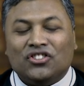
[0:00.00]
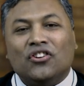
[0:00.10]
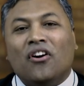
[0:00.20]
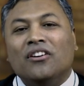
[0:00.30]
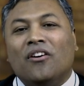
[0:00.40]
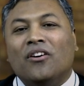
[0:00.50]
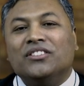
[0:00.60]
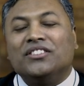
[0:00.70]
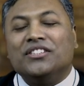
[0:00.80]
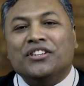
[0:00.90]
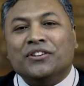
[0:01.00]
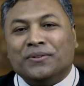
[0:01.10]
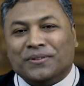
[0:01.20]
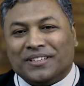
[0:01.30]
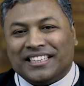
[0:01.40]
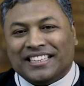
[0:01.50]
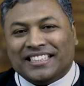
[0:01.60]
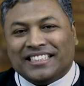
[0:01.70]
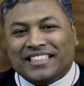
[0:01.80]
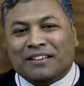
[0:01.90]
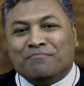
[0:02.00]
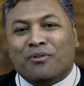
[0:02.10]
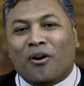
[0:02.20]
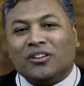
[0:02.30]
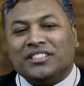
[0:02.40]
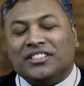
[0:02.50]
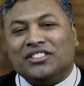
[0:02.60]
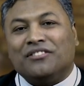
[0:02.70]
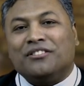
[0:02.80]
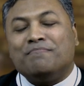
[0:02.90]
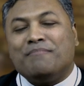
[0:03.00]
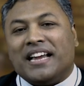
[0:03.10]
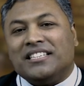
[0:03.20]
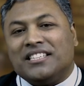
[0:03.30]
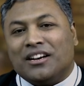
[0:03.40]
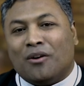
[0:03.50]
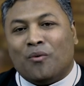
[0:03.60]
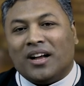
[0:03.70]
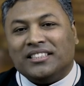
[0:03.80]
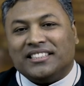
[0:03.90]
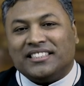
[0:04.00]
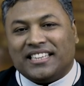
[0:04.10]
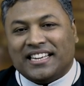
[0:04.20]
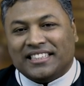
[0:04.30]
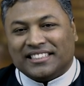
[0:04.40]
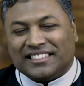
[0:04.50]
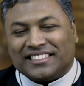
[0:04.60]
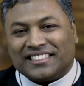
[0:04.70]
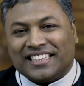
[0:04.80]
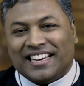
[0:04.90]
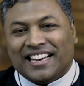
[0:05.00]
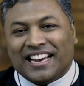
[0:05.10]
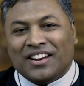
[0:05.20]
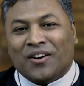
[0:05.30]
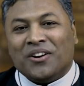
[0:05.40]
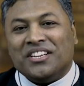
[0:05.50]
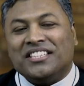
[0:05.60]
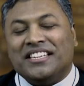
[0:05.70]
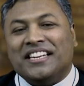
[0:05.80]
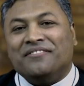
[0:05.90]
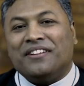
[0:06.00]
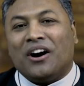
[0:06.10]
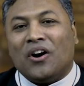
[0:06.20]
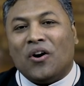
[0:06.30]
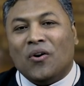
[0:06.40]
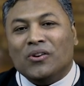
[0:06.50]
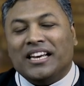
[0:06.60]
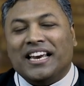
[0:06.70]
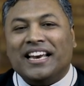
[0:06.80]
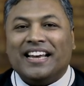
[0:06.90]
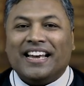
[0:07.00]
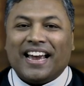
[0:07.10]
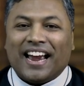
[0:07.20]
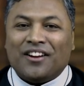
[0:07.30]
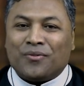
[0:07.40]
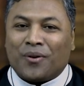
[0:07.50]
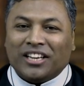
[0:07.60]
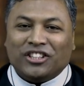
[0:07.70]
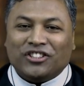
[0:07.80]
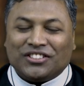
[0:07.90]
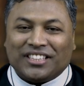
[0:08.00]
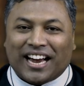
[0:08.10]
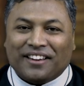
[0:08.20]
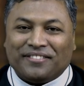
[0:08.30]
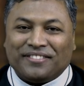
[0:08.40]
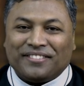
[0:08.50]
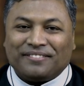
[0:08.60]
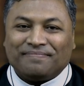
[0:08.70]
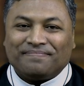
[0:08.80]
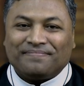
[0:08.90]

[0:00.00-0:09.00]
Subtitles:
John also knew the importance of repenting of one's sins in order to live a holy and righteous life.